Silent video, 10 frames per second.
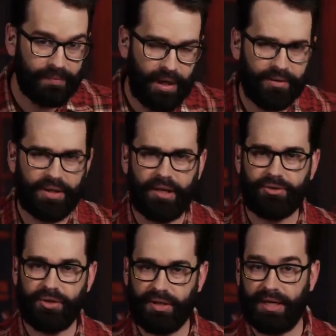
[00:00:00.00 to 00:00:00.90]
Now, in the
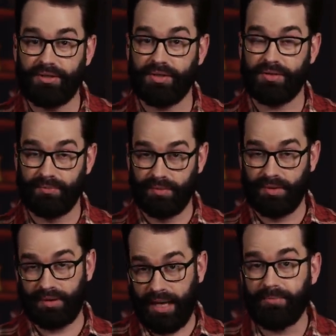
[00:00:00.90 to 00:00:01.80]
country that I just
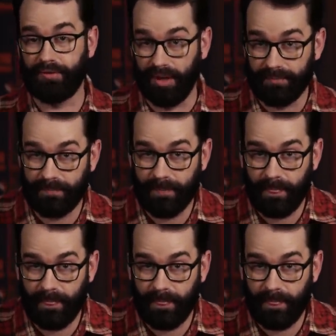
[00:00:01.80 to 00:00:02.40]
came from,